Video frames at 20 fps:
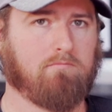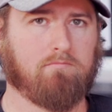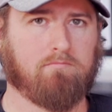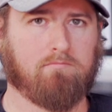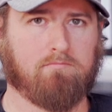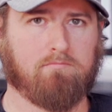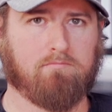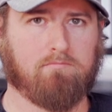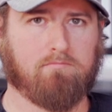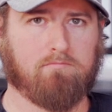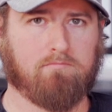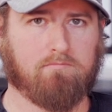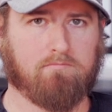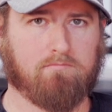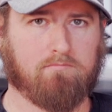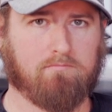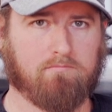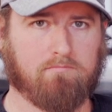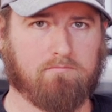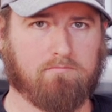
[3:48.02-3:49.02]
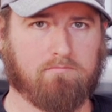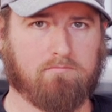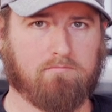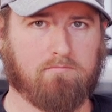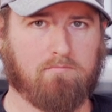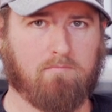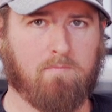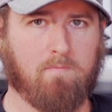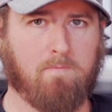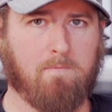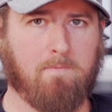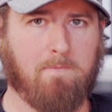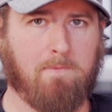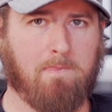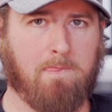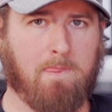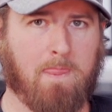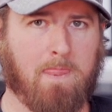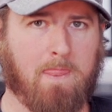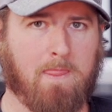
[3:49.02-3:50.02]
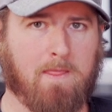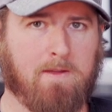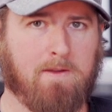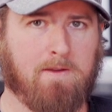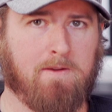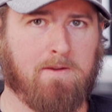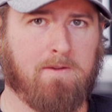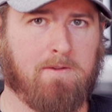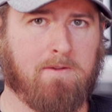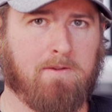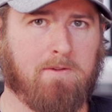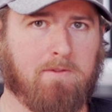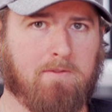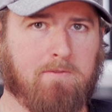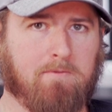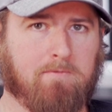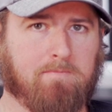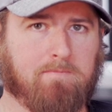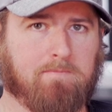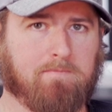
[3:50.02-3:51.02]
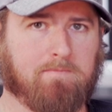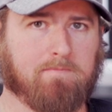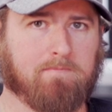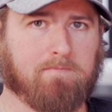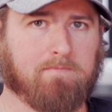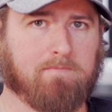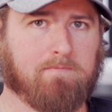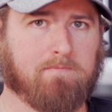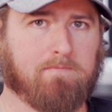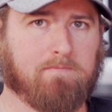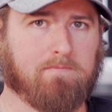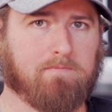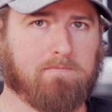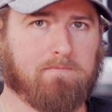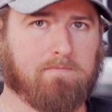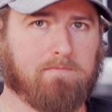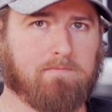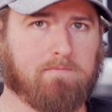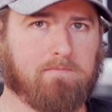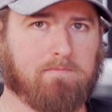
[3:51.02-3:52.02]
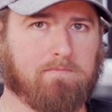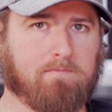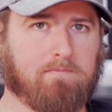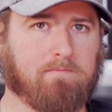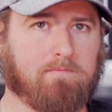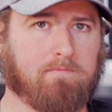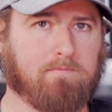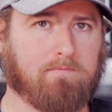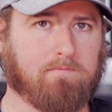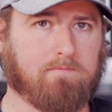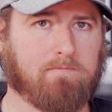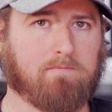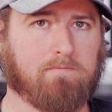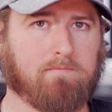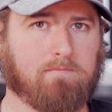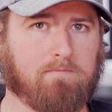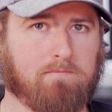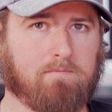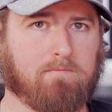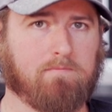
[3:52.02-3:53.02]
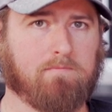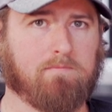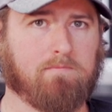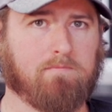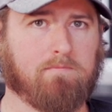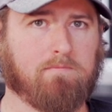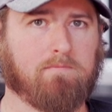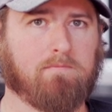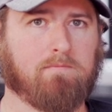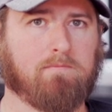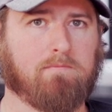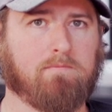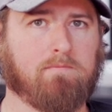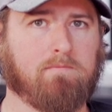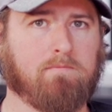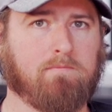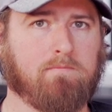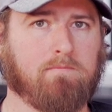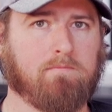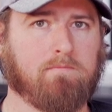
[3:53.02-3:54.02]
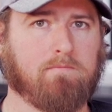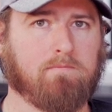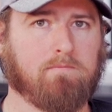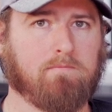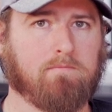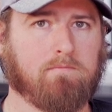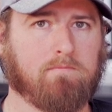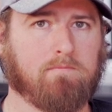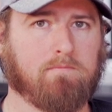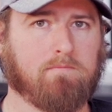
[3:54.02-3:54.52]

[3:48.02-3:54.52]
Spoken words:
(silent)